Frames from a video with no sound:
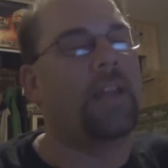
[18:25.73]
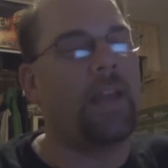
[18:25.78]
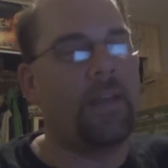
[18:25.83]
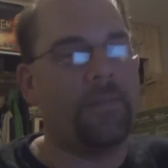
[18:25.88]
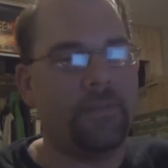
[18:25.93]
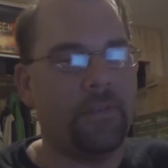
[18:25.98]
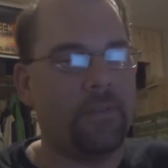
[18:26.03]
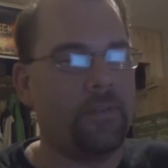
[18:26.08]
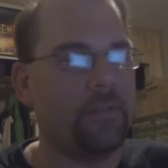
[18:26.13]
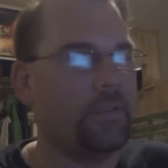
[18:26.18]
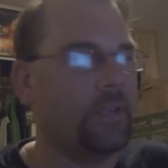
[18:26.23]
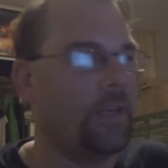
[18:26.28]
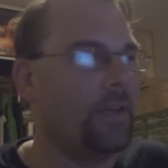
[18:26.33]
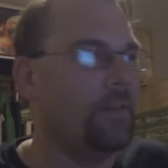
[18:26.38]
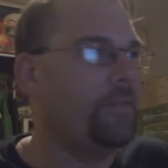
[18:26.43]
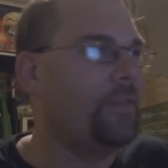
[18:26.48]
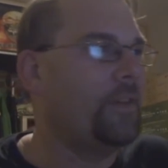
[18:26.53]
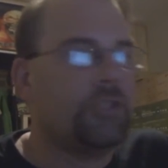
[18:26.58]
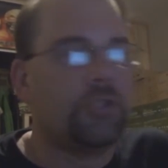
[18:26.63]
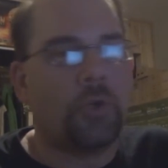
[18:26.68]
I feel the
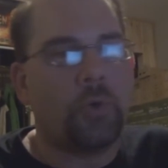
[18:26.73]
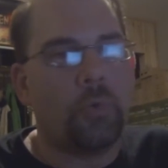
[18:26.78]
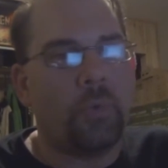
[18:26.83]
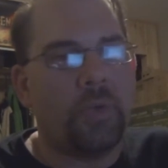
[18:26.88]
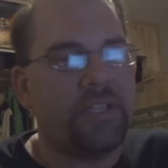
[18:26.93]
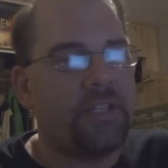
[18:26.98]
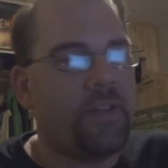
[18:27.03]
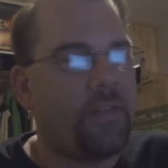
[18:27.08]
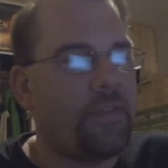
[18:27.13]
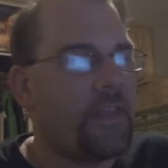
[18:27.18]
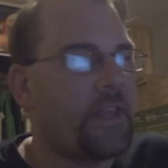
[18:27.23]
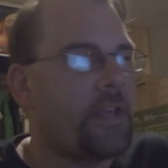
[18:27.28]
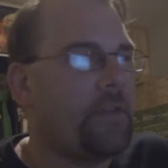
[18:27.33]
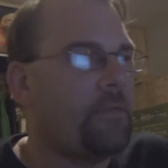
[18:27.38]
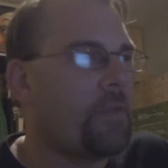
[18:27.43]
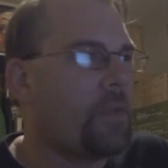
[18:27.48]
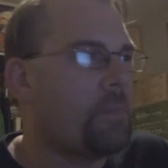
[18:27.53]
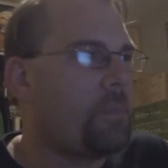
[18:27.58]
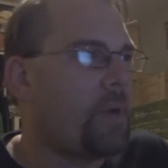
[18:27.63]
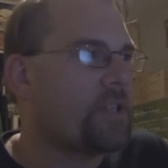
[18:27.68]
love. Jordan Winton, thank you
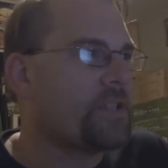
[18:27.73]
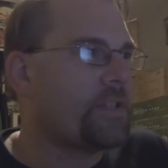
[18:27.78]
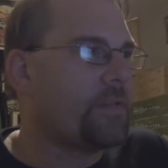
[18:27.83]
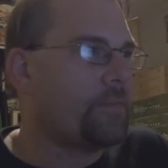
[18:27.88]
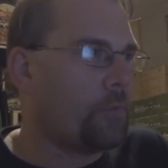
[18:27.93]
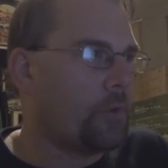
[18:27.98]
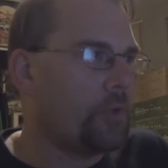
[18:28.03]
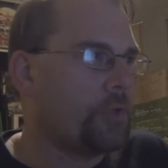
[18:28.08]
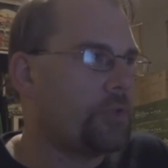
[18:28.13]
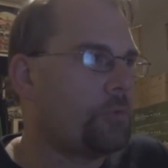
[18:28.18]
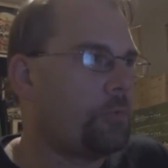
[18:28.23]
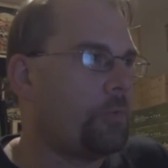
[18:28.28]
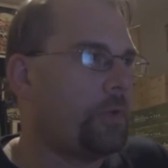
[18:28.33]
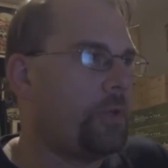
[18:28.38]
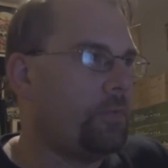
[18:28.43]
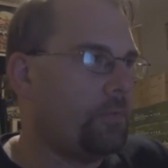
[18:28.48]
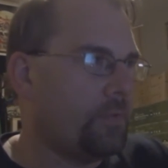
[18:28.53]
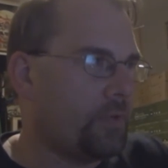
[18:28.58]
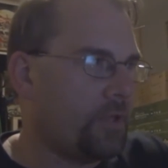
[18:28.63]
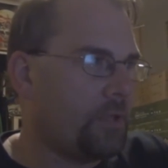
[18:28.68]
for the positive words.
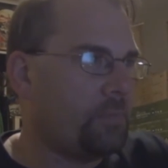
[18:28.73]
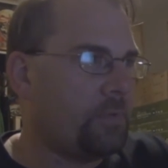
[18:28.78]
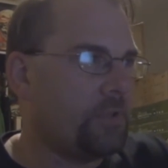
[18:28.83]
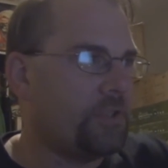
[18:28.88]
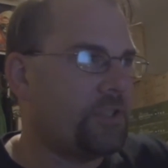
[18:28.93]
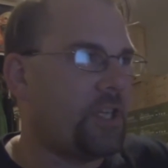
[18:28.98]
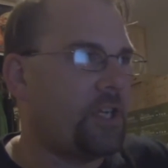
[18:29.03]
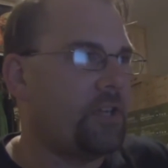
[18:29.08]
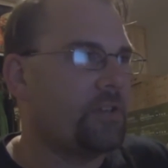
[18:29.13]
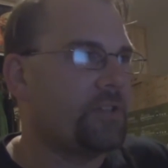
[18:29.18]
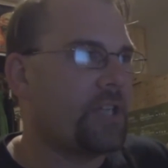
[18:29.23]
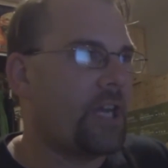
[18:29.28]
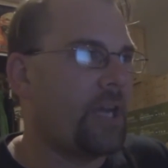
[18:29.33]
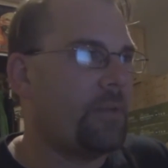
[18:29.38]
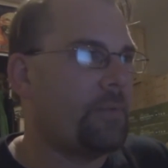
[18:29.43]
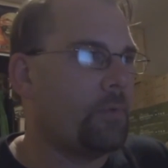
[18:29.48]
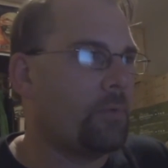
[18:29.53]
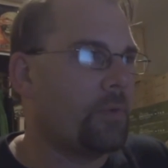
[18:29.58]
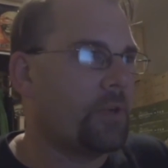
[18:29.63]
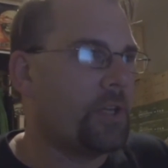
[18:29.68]
We really appreciate your
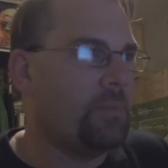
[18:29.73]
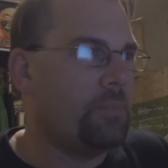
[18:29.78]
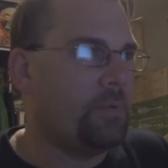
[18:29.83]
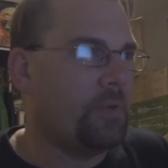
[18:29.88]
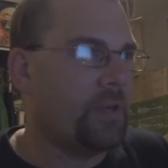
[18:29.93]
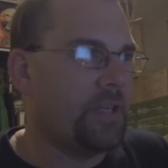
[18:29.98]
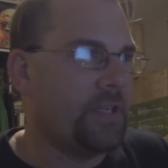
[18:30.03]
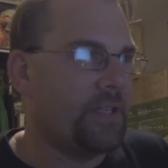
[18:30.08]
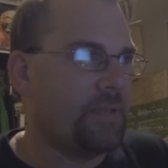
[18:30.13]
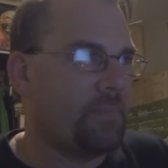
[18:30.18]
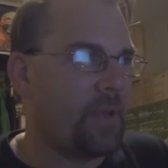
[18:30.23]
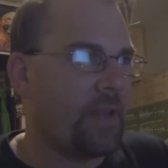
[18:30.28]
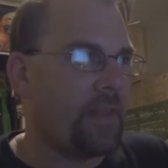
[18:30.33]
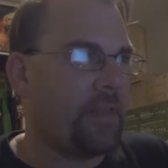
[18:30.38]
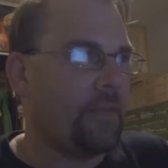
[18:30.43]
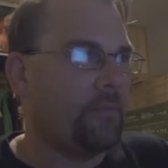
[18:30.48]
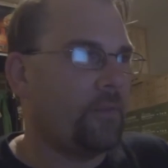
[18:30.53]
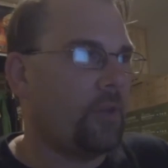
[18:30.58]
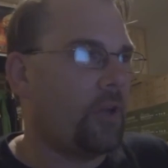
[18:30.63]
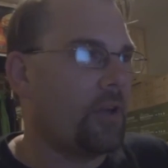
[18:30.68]
time and work you put in to
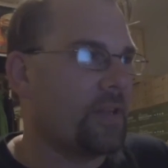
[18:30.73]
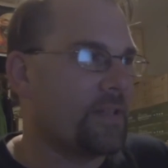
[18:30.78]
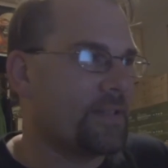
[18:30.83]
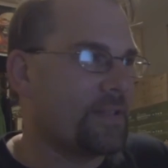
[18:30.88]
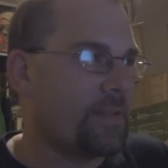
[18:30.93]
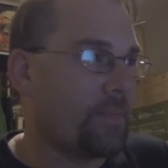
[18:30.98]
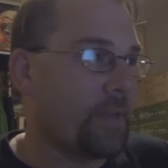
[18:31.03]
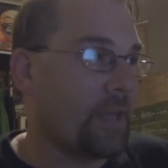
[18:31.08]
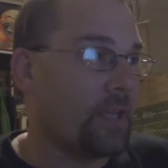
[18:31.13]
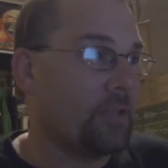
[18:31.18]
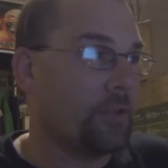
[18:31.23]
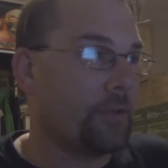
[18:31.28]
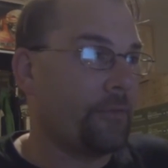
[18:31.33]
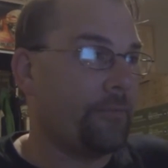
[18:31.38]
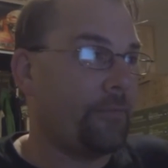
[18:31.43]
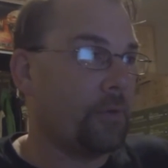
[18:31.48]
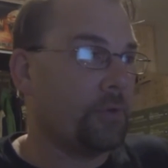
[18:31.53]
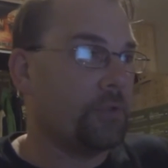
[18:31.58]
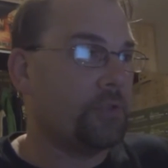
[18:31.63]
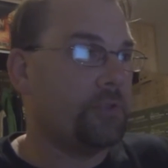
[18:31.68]
make the vlog. It's something I look
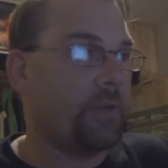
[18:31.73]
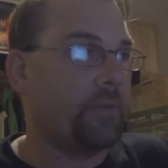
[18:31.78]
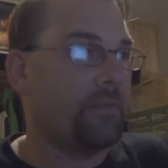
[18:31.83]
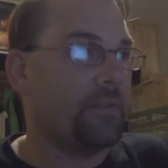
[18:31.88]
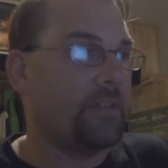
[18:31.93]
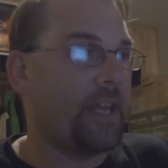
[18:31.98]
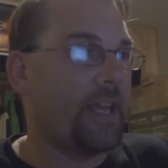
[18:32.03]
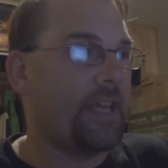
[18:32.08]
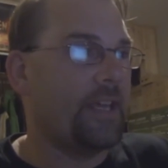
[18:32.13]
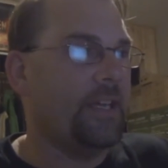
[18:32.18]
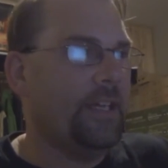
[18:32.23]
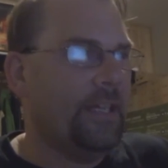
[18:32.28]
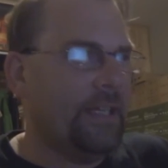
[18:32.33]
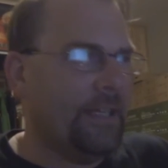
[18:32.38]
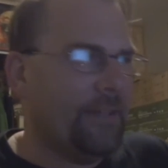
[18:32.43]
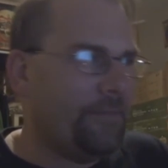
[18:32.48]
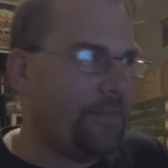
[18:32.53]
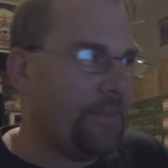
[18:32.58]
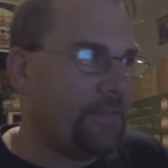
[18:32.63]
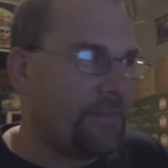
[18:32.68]
forward to every day.
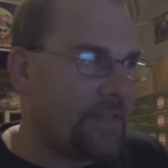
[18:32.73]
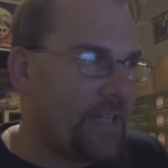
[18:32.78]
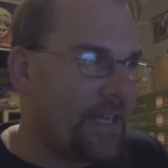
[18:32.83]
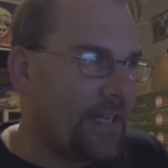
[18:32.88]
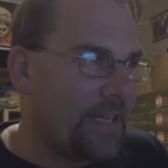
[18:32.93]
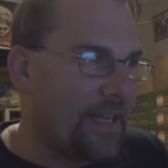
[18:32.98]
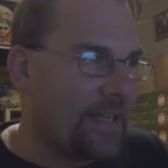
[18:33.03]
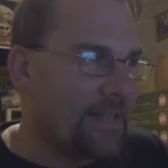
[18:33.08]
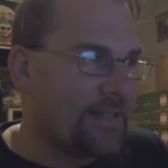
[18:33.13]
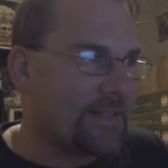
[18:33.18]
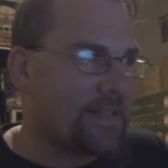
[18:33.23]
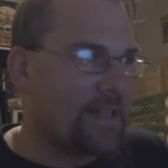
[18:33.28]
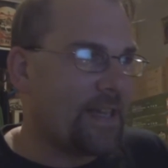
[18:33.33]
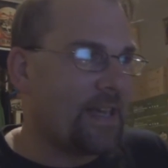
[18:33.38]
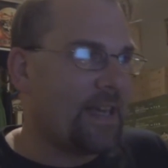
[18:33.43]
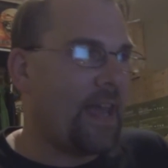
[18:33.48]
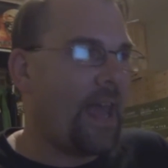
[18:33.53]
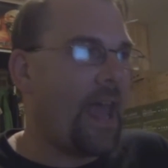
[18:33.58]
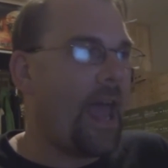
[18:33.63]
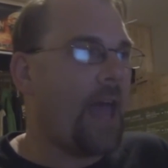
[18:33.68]
58 days
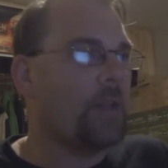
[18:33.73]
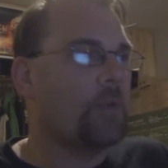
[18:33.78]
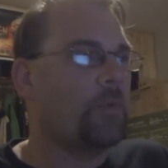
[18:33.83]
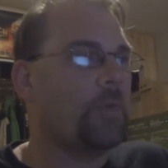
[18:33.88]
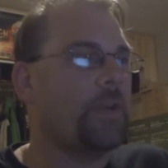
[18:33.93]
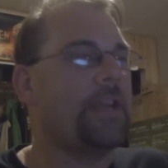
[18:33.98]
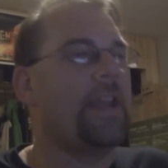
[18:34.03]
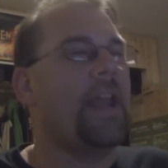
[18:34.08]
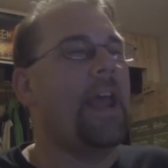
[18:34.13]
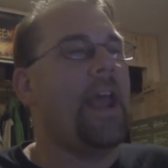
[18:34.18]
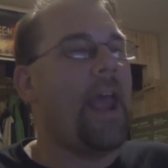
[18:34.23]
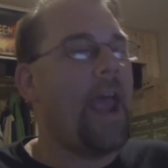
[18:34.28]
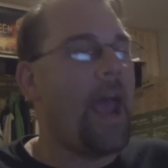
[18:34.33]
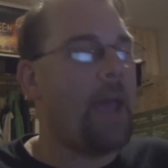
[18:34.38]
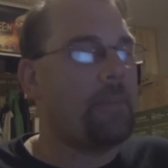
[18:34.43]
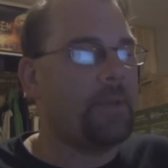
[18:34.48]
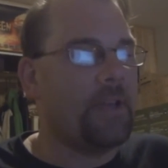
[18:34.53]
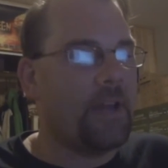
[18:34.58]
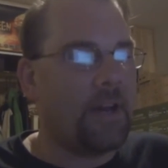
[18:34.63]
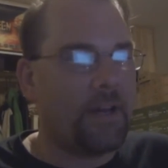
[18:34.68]
to Halloween.
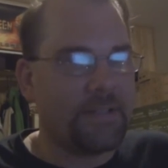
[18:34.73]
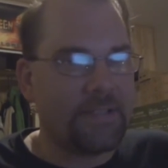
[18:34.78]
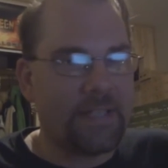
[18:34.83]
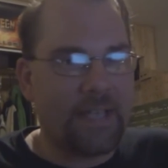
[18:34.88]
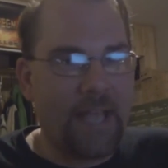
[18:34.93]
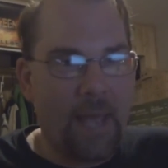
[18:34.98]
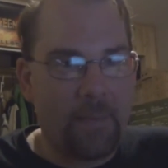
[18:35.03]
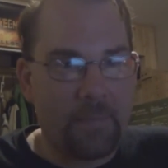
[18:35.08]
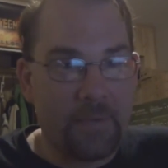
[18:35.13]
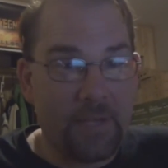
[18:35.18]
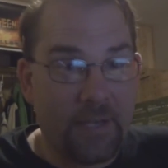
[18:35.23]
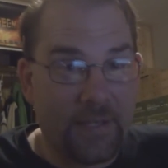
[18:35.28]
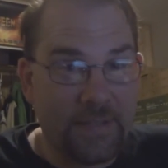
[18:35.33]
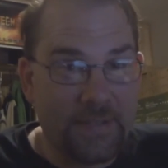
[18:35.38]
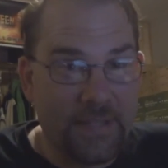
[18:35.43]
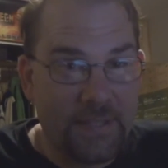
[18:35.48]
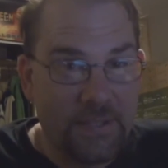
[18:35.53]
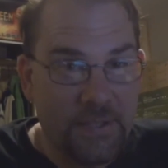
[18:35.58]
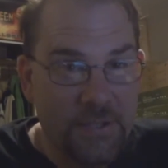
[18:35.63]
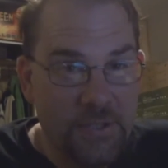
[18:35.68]
Happy haunting
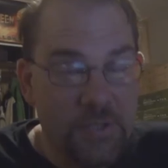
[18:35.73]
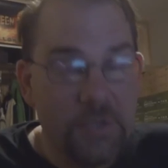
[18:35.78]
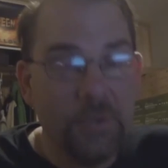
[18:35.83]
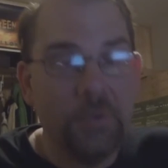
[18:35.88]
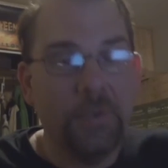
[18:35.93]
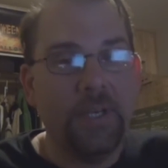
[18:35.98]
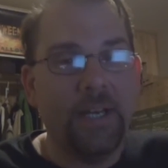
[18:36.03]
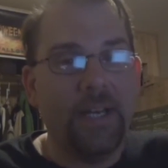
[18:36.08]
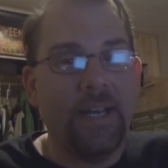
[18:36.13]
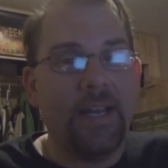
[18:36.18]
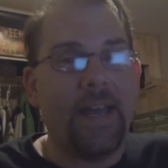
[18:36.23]
to you.